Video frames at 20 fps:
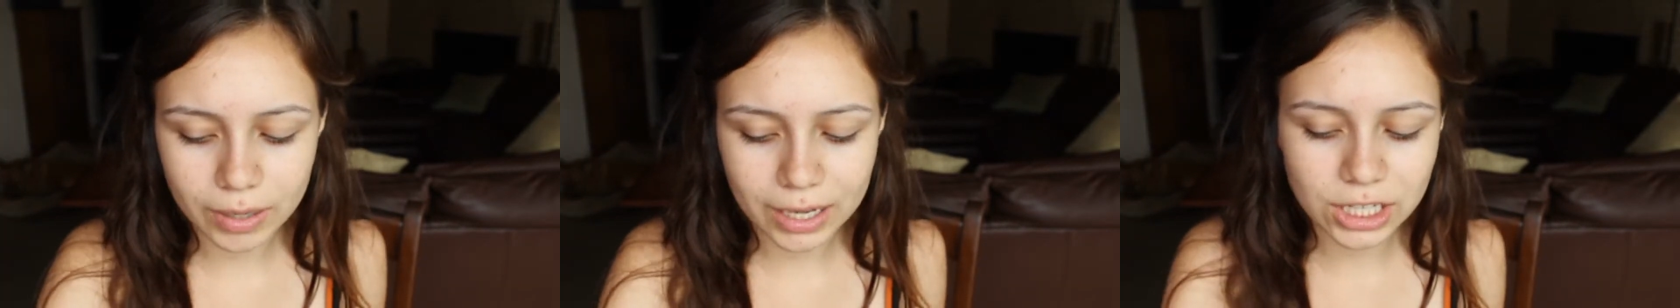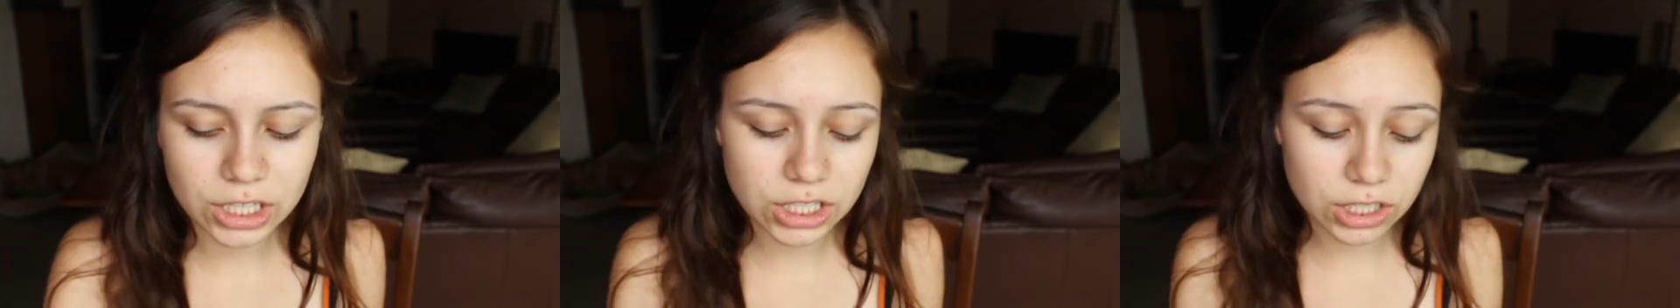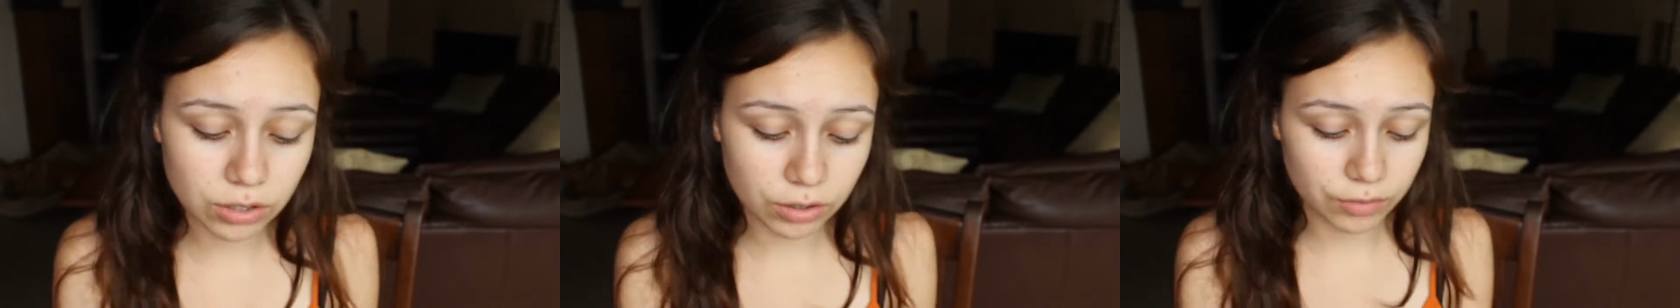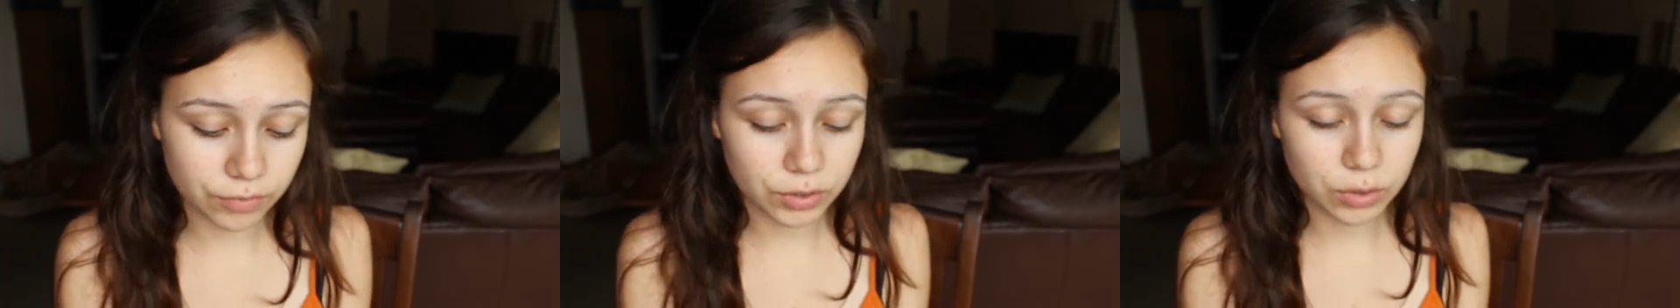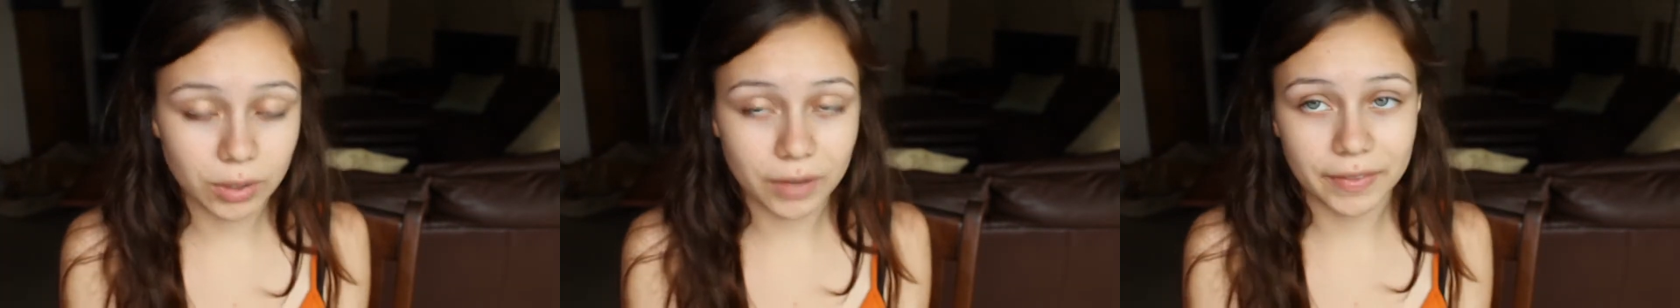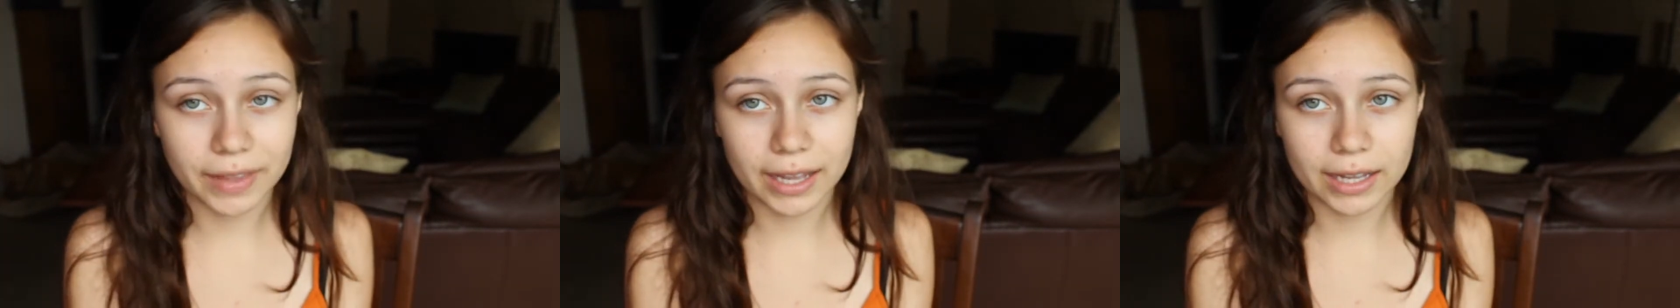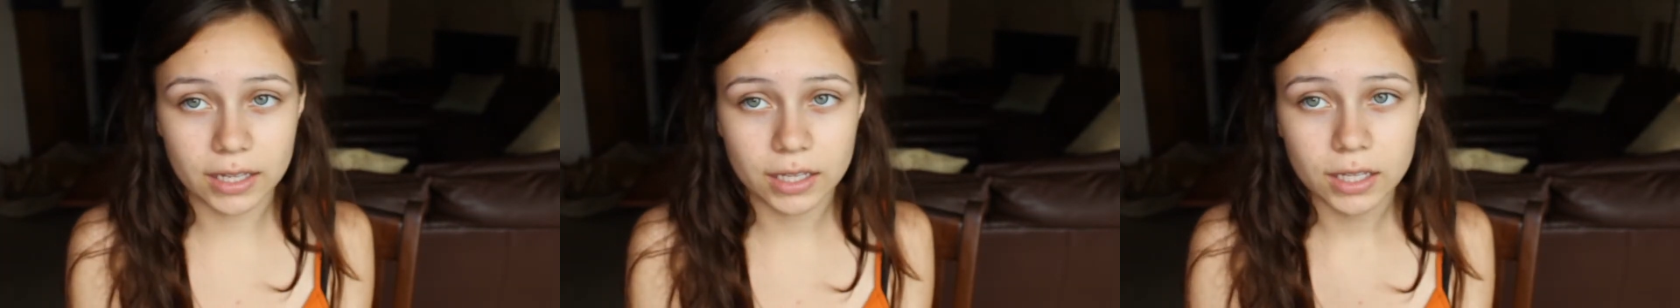I just did a review on
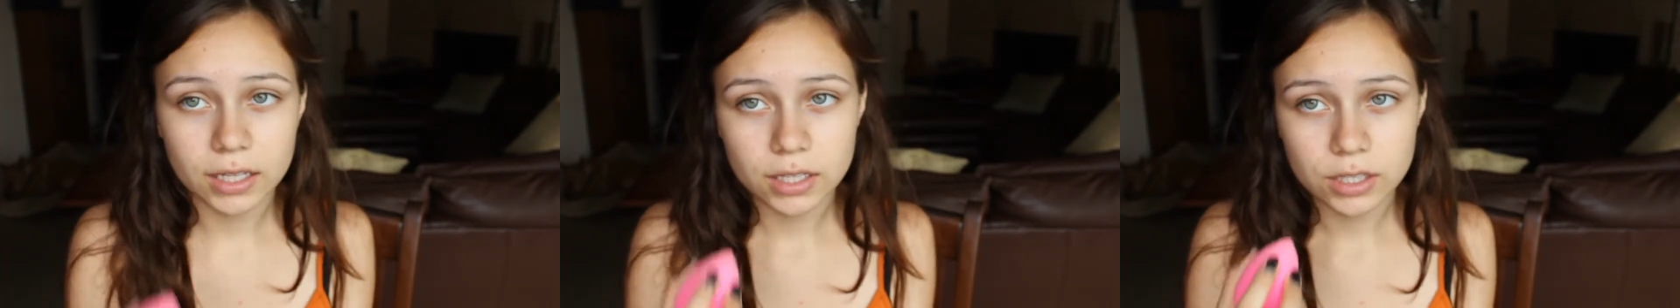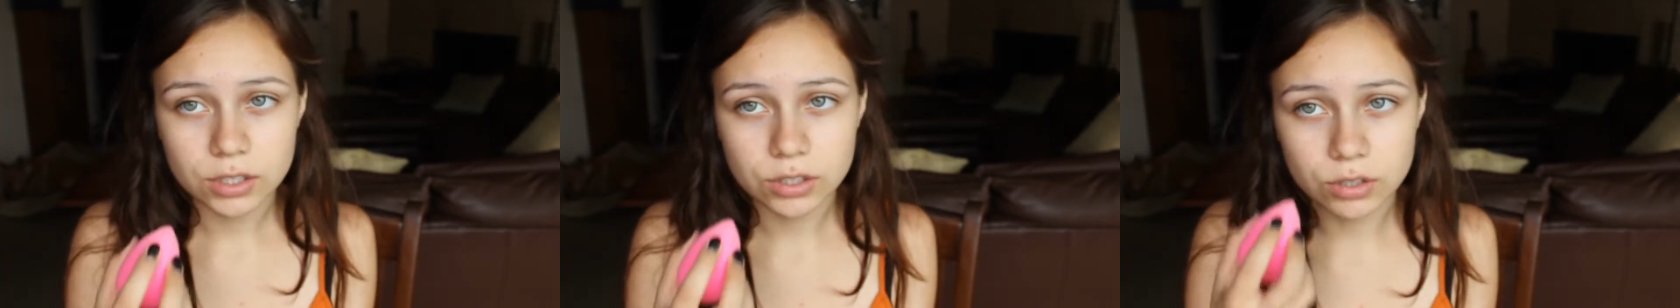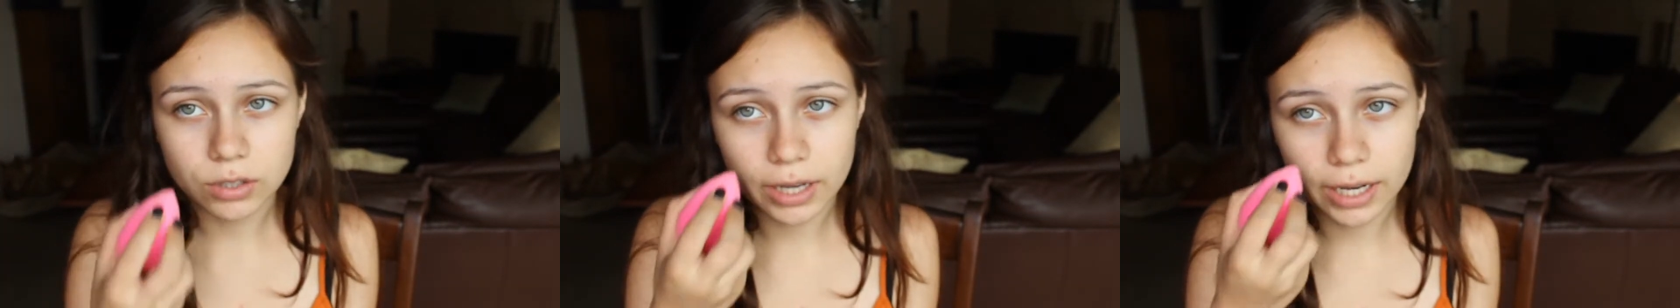that, so you